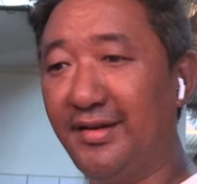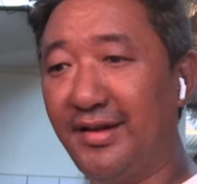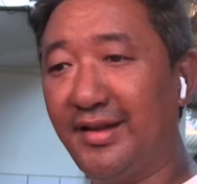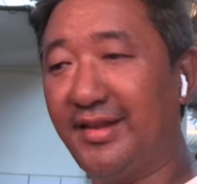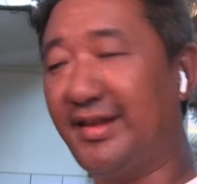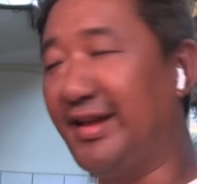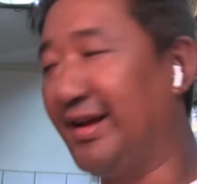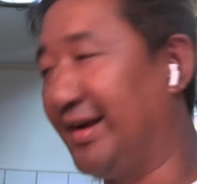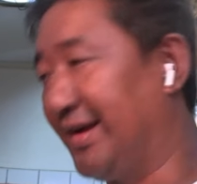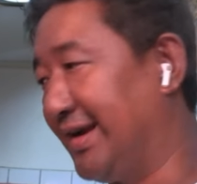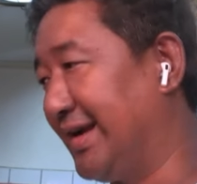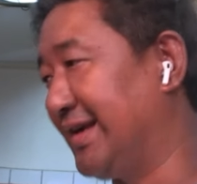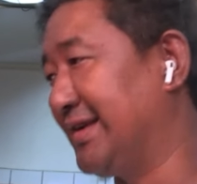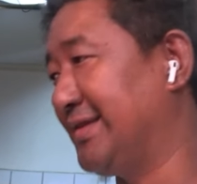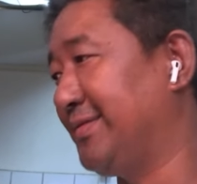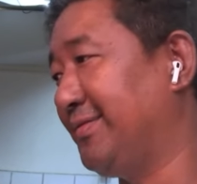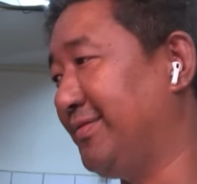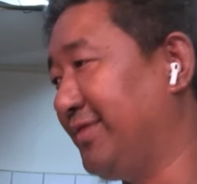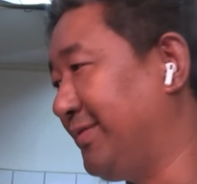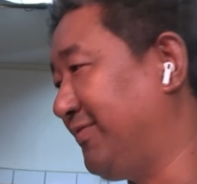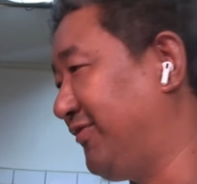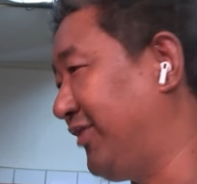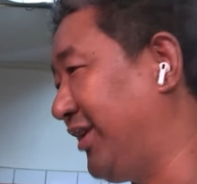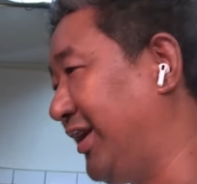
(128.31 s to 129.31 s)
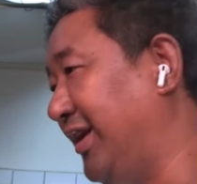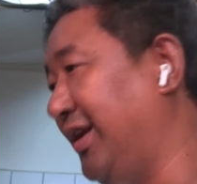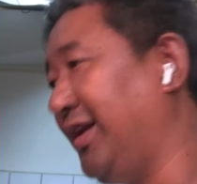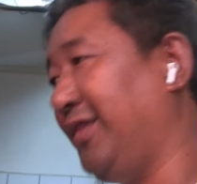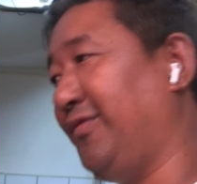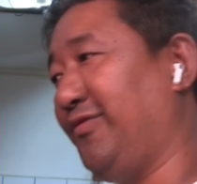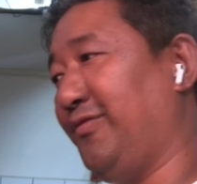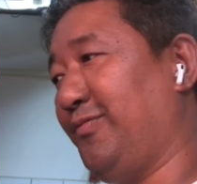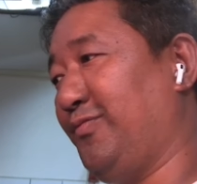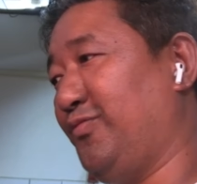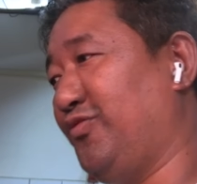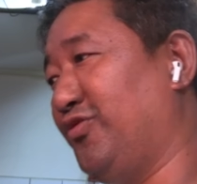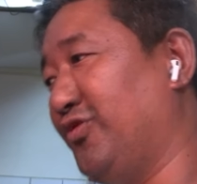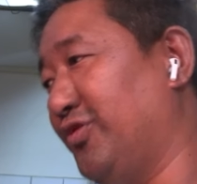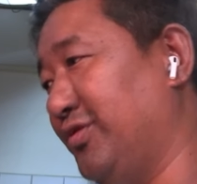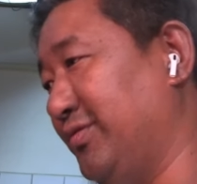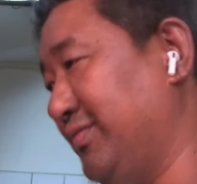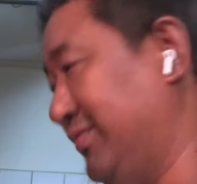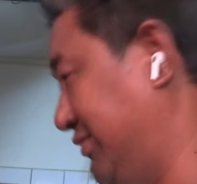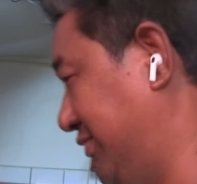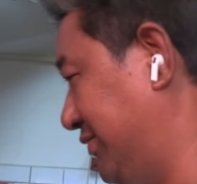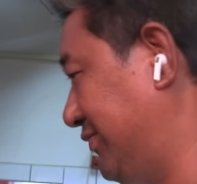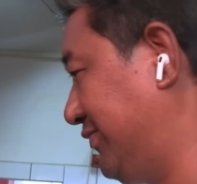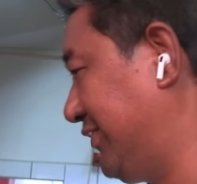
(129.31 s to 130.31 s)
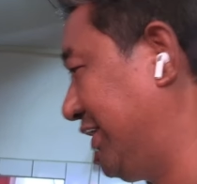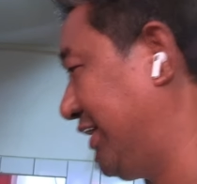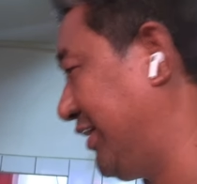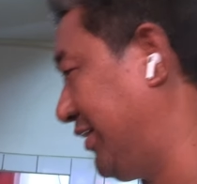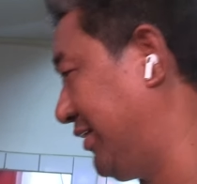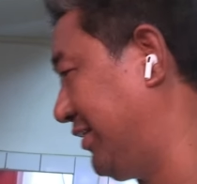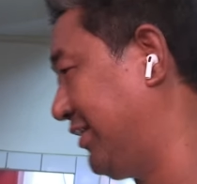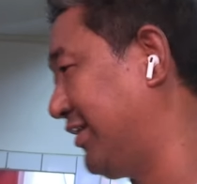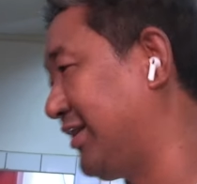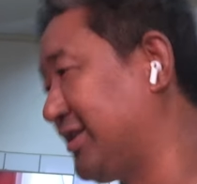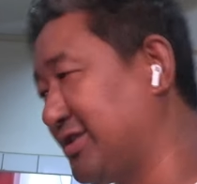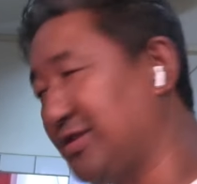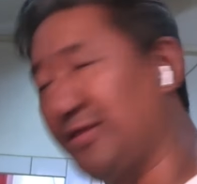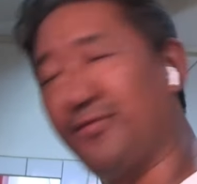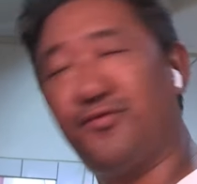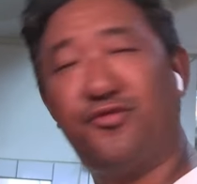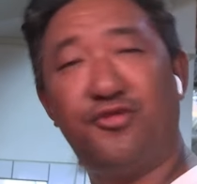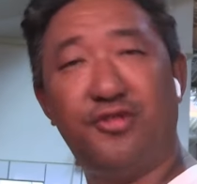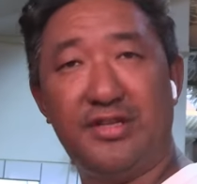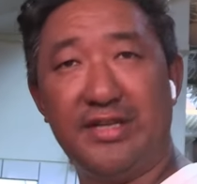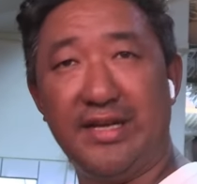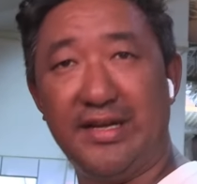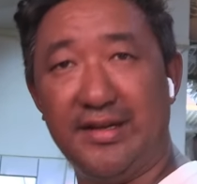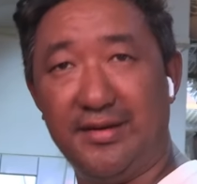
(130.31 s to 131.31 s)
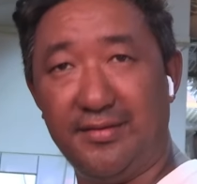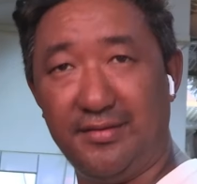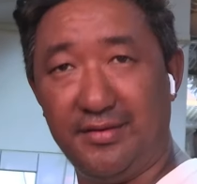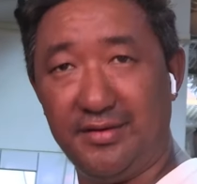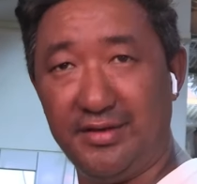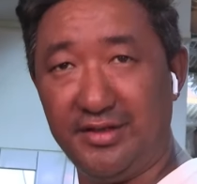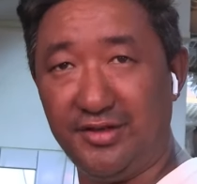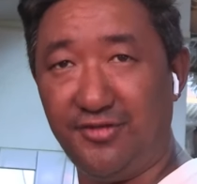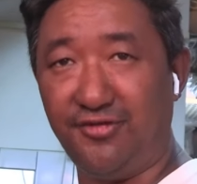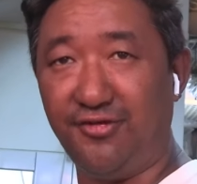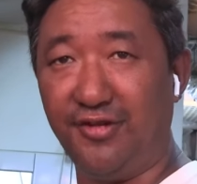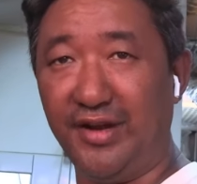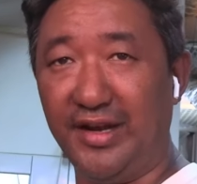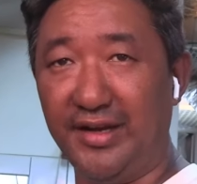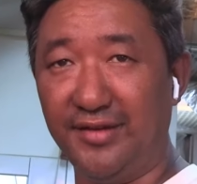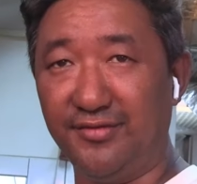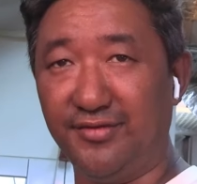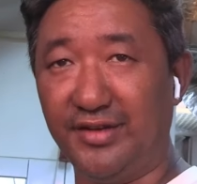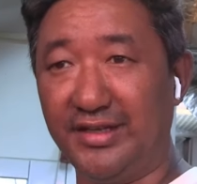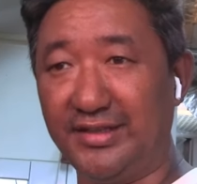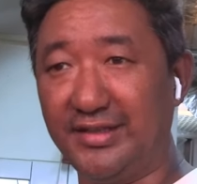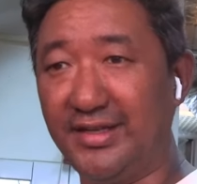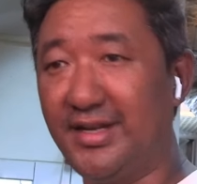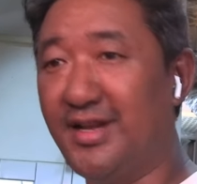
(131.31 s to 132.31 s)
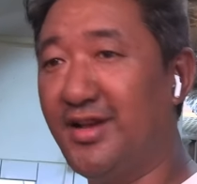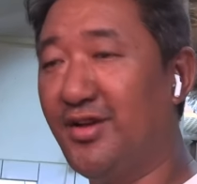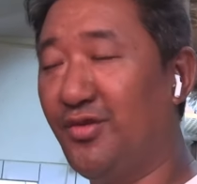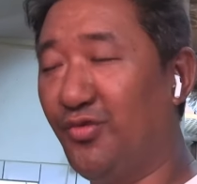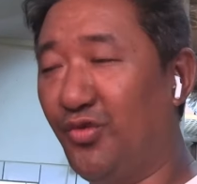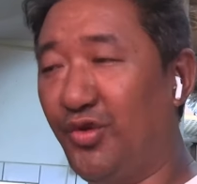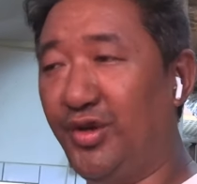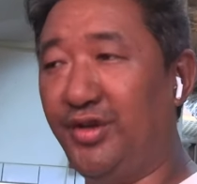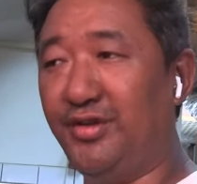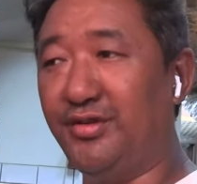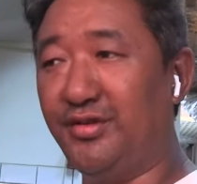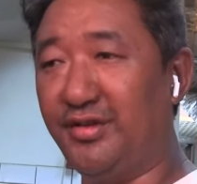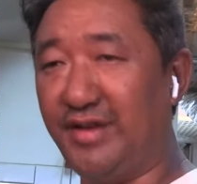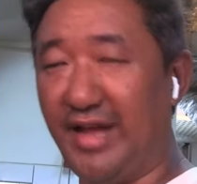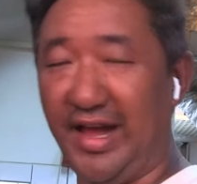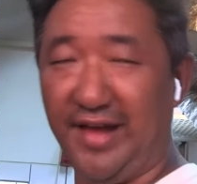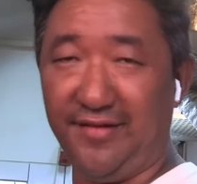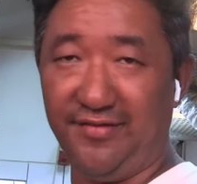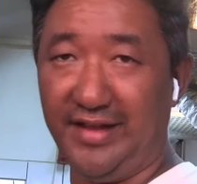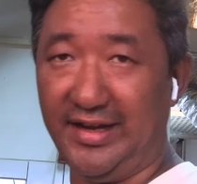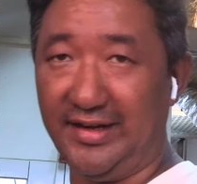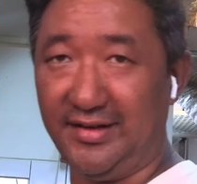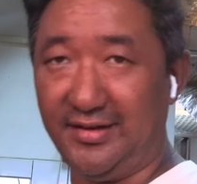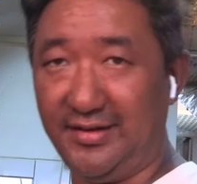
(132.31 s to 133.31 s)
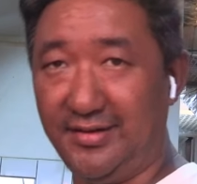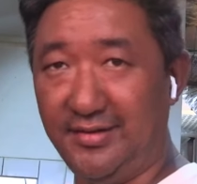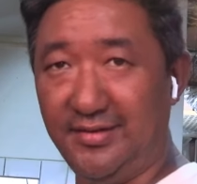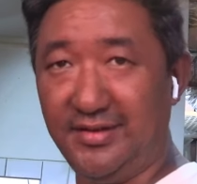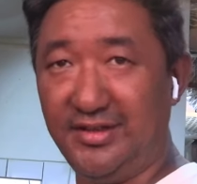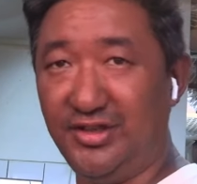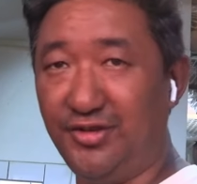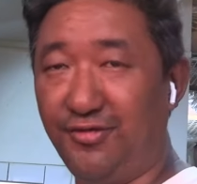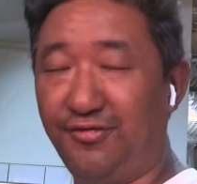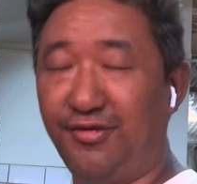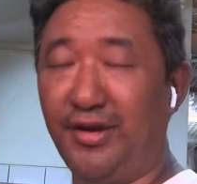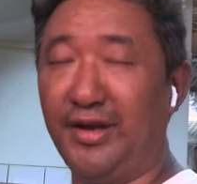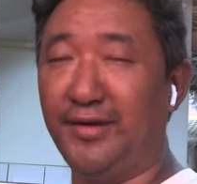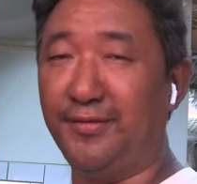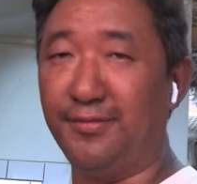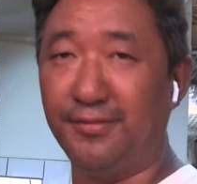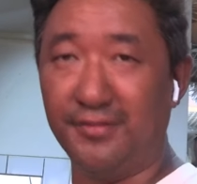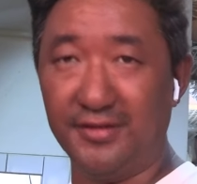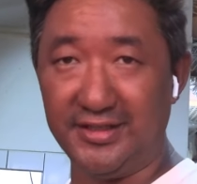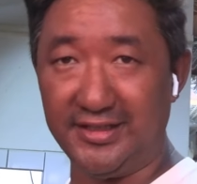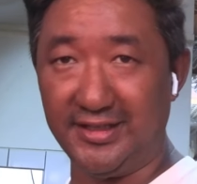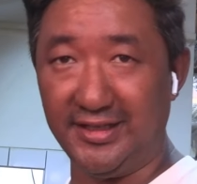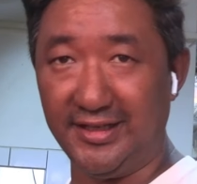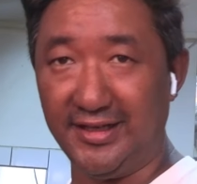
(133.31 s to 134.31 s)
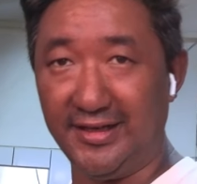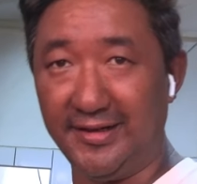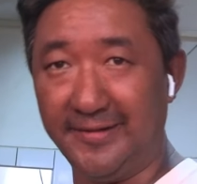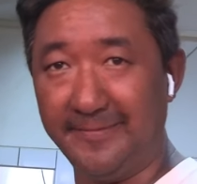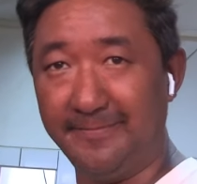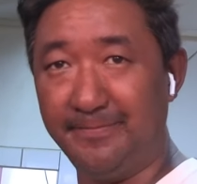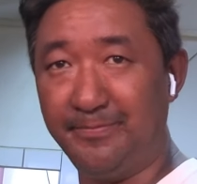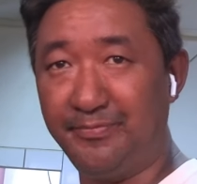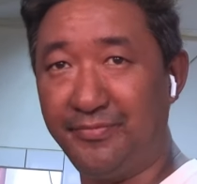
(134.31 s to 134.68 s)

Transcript: There are very food, very, lots of foods are different, but we don't have that different foods here.